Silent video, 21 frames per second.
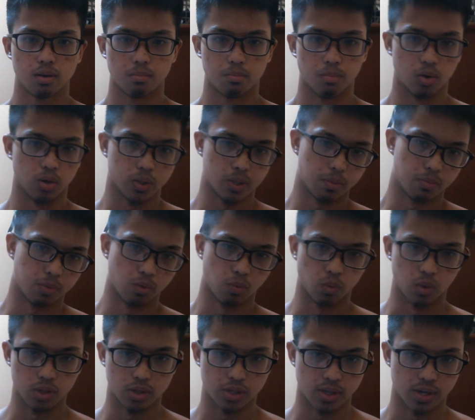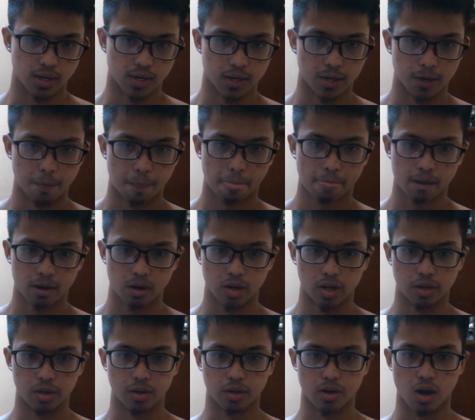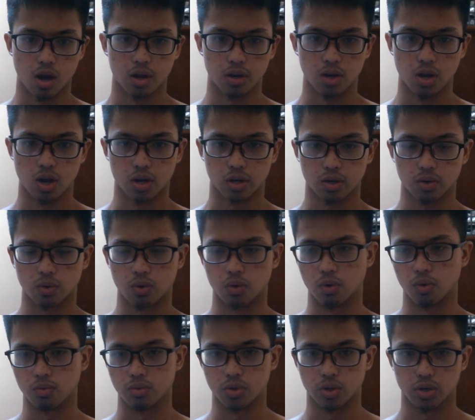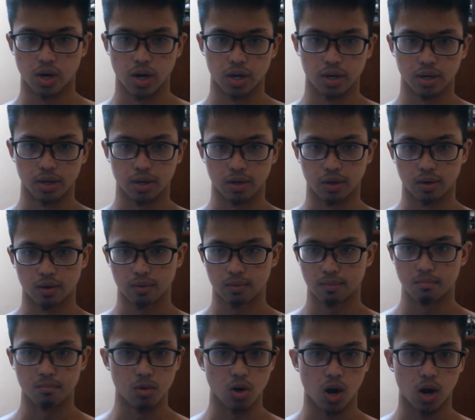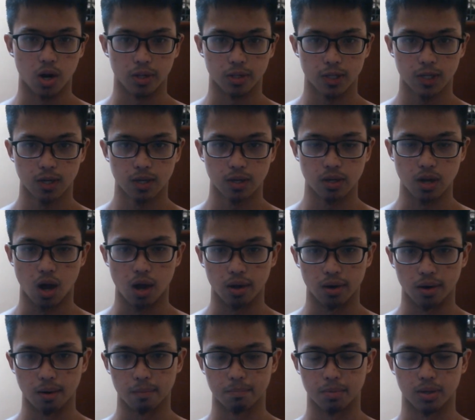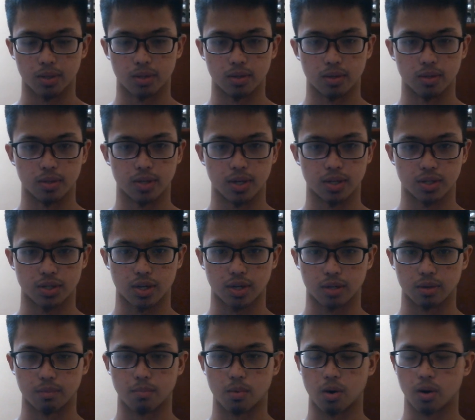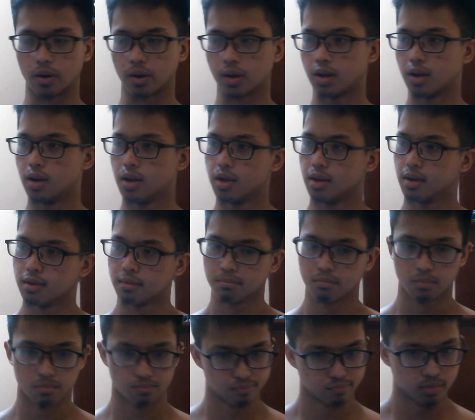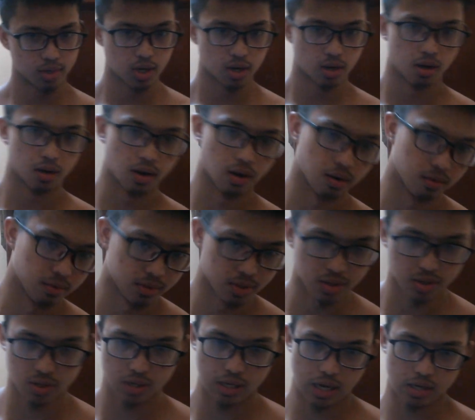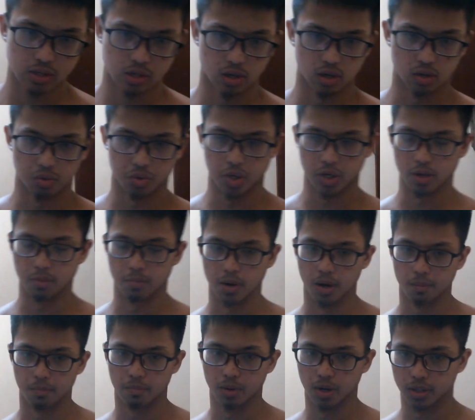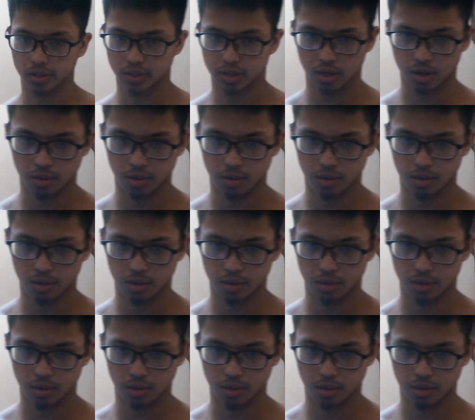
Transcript: most people will say he got knocked, or Donaire got up at the 10-second mark. That's still a great debate, but